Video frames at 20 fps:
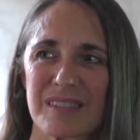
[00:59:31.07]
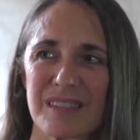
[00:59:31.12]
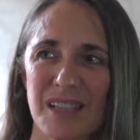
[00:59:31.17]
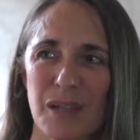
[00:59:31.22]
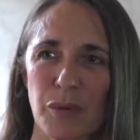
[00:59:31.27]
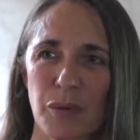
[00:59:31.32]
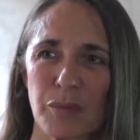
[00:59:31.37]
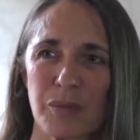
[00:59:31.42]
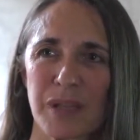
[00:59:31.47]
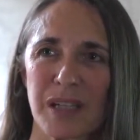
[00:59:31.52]

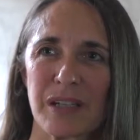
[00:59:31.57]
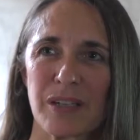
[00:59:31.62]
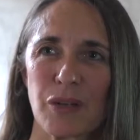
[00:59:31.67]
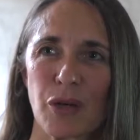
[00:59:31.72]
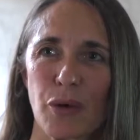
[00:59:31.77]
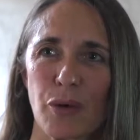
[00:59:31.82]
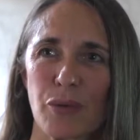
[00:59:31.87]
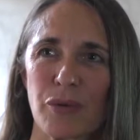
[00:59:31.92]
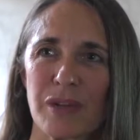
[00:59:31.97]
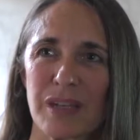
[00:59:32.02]
there will be
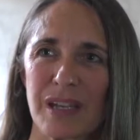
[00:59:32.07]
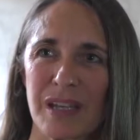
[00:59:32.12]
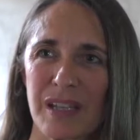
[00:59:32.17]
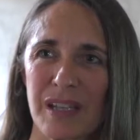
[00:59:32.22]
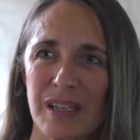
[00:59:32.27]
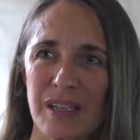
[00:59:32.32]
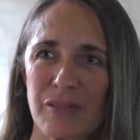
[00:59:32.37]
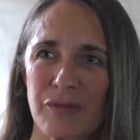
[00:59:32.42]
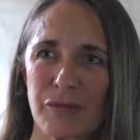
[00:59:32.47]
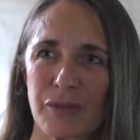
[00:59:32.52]
no
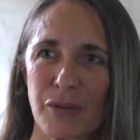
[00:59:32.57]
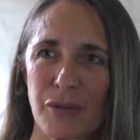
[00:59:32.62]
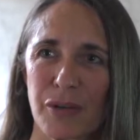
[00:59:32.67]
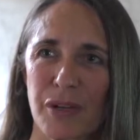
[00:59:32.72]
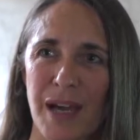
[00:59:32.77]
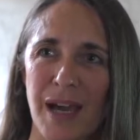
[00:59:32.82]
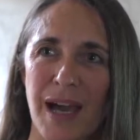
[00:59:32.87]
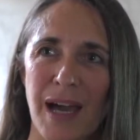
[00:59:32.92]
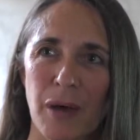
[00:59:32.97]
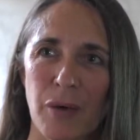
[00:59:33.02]
need for
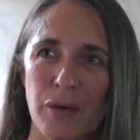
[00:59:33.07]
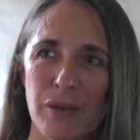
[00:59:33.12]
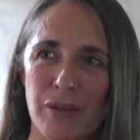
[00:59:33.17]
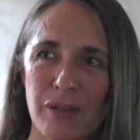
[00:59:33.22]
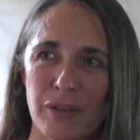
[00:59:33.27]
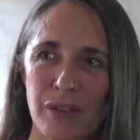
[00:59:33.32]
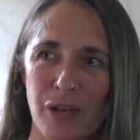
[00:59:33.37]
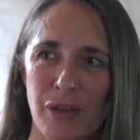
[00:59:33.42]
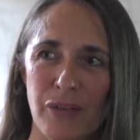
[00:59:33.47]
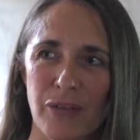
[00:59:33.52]
an
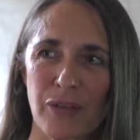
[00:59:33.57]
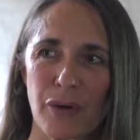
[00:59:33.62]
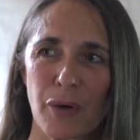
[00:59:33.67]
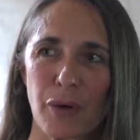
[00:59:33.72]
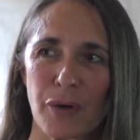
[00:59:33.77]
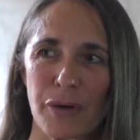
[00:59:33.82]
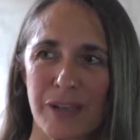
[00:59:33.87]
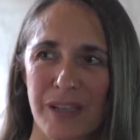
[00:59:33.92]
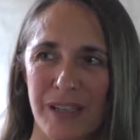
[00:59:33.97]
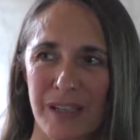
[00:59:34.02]
outer
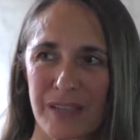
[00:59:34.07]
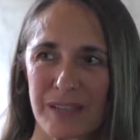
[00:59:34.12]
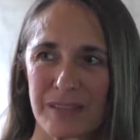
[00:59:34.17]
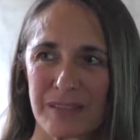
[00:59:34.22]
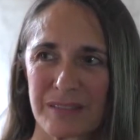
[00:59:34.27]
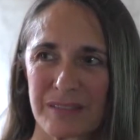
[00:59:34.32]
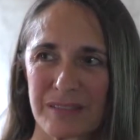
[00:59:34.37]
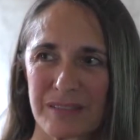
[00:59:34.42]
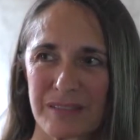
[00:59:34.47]
authority